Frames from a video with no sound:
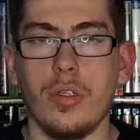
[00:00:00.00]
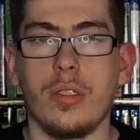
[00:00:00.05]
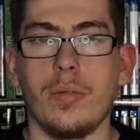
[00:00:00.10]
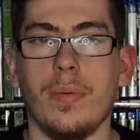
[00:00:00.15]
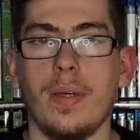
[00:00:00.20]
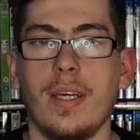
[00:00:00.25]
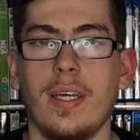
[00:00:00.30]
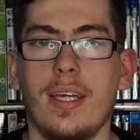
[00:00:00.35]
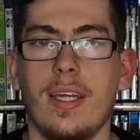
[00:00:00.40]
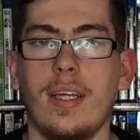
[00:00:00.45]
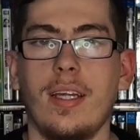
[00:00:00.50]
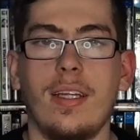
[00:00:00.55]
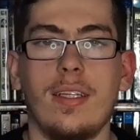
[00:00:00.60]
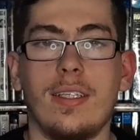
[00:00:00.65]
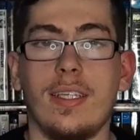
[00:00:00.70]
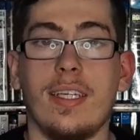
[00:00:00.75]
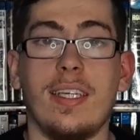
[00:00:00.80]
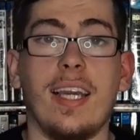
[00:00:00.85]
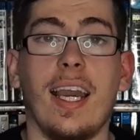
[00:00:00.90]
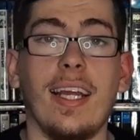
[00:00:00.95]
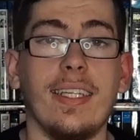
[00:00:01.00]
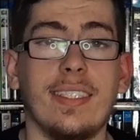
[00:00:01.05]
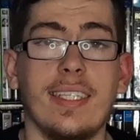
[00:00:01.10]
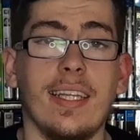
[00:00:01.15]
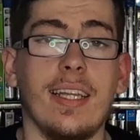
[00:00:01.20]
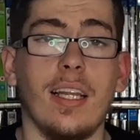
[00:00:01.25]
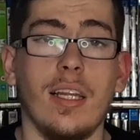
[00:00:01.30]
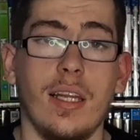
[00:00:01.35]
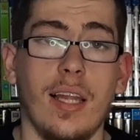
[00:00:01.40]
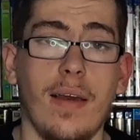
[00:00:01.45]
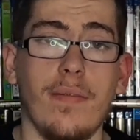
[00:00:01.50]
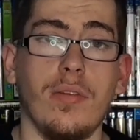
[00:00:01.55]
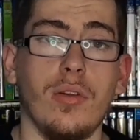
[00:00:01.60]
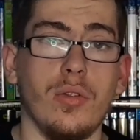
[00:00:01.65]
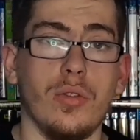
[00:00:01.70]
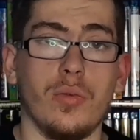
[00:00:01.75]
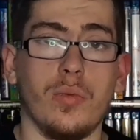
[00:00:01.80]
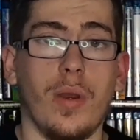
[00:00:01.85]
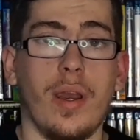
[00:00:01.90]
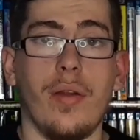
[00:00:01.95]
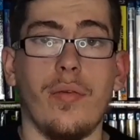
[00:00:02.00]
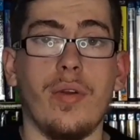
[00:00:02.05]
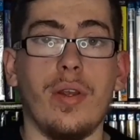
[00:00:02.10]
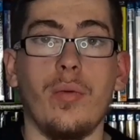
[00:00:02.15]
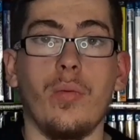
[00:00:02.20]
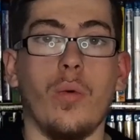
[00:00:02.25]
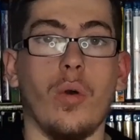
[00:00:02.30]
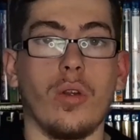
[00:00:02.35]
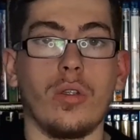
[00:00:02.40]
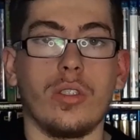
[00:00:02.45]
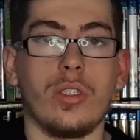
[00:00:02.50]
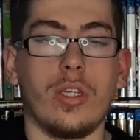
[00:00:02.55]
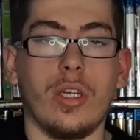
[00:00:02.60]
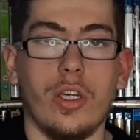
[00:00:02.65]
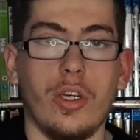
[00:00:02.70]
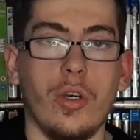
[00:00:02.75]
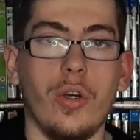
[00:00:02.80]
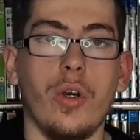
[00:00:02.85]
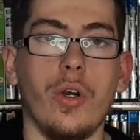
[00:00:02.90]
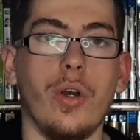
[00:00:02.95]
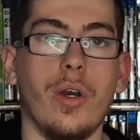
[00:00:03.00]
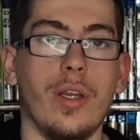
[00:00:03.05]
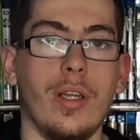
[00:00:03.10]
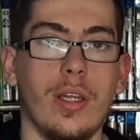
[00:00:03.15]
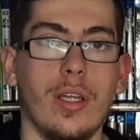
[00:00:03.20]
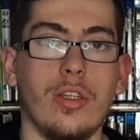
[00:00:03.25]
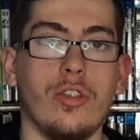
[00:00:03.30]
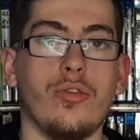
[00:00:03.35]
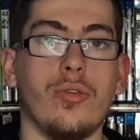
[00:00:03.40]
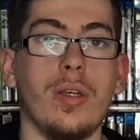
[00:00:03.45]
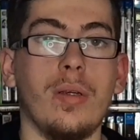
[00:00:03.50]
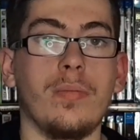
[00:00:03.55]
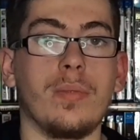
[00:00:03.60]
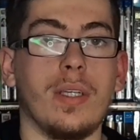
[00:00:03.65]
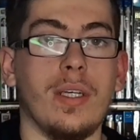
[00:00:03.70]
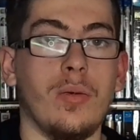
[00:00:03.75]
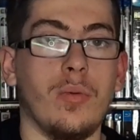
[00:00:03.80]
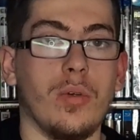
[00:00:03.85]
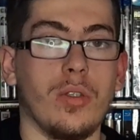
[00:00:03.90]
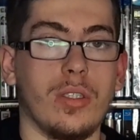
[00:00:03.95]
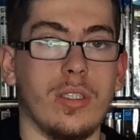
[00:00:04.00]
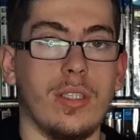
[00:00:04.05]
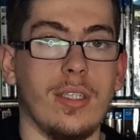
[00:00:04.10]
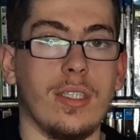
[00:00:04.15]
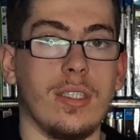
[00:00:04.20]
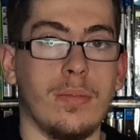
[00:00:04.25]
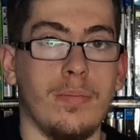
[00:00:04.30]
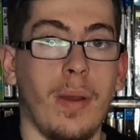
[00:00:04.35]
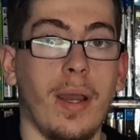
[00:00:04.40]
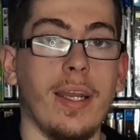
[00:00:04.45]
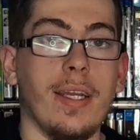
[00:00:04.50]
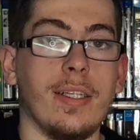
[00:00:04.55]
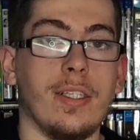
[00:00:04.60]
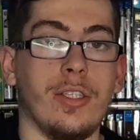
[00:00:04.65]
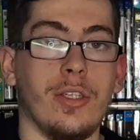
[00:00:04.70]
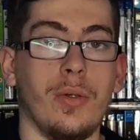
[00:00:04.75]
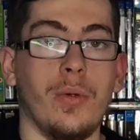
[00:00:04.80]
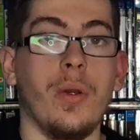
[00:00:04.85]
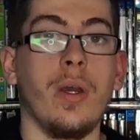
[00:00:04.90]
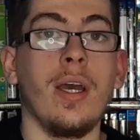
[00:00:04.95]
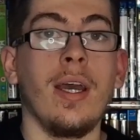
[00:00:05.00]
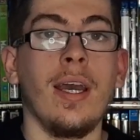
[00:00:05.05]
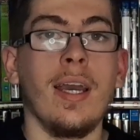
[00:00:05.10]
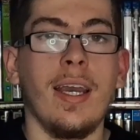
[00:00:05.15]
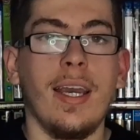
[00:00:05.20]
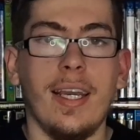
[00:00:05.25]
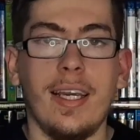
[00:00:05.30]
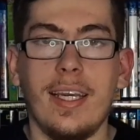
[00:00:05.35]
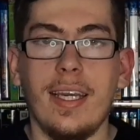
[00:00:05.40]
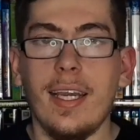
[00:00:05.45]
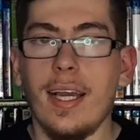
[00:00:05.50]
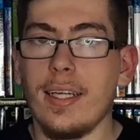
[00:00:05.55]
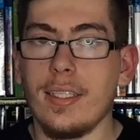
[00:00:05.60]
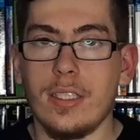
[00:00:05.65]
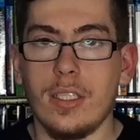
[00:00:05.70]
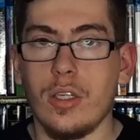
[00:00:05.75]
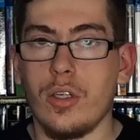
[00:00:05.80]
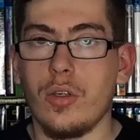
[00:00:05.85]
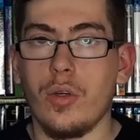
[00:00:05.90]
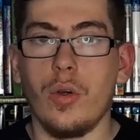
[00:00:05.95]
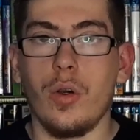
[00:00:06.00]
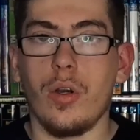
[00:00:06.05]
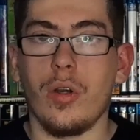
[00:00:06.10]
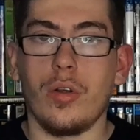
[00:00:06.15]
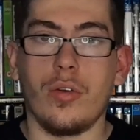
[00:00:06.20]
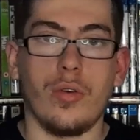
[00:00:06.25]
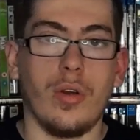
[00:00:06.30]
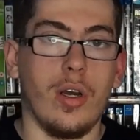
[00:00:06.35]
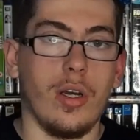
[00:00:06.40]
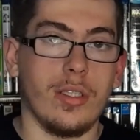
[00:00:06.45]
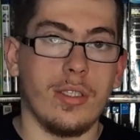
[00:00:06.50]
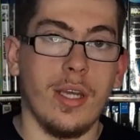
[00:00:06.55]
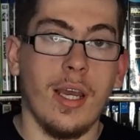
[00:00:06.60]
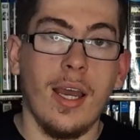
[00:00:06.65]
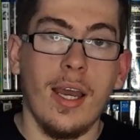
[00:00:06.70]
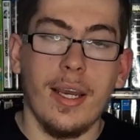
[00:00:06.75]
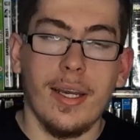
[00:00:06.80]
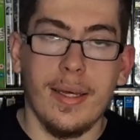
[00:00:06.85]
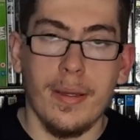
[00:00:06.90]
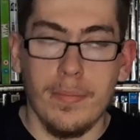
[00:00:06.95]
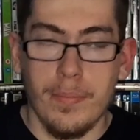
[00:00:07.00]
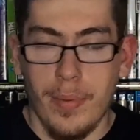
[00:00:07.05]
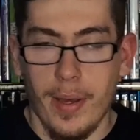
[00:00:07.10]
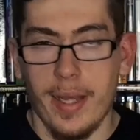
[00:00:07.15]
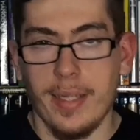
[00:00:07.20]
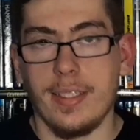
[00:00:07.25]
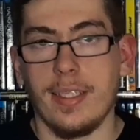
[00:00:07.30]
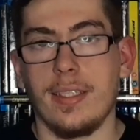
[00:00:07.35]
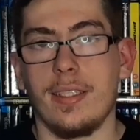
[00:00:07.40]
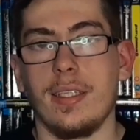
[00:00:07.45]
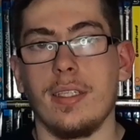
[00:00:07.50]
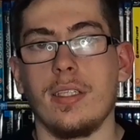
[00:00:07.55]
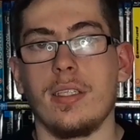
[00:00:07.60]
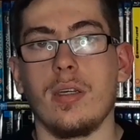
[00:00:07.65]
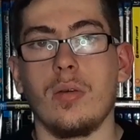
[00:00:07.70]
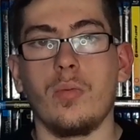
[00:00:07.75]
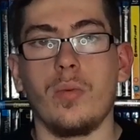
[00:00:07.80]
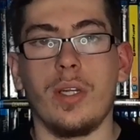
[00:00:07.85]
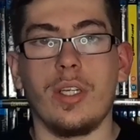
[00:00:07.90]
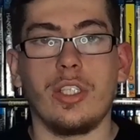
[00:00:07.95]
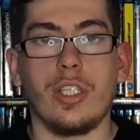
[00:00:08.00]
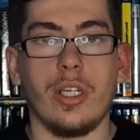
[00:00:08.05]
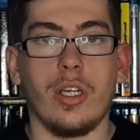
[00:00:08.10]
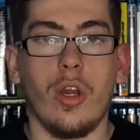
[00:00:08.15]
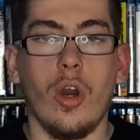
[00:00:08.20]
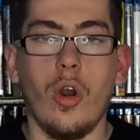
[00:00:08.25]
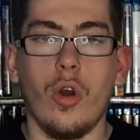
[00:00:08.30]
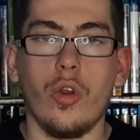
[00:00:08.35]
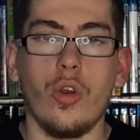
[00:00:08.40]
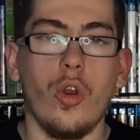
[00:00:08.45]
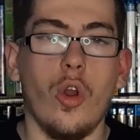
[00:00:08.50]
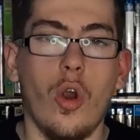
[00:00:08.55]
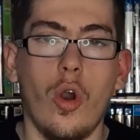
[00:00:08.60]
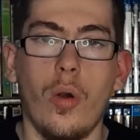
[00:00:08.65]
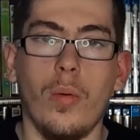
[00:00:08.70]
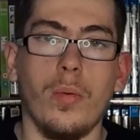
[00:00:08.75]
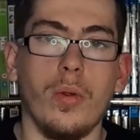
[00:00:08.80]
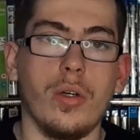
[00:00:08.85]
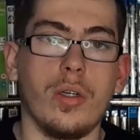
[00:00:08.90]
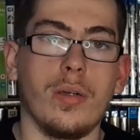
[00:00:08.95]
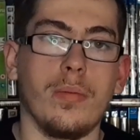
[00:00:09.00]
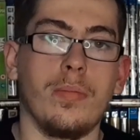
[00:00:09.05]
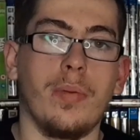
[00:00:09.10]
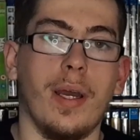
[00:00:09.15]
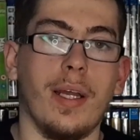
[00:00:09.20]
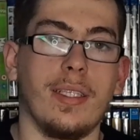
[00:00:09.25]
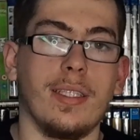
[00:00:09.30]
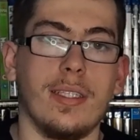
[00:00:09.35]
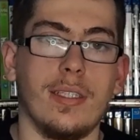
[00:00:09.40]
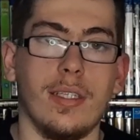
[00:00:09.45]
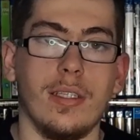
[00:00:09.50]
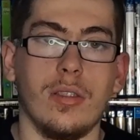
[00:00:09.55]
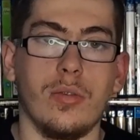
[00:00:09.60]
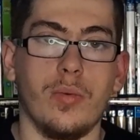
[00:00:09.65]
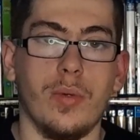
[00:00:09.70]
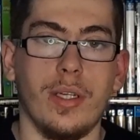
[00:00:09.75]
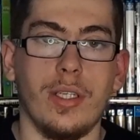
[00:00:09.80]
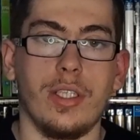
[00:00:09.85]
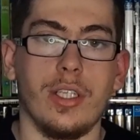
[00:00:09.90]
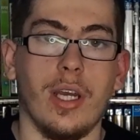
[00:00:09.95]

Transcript: to be to get to the levels where he wants to go and the dreams he wants to aspire to, he has to go across competitors in which are not normal competitors, which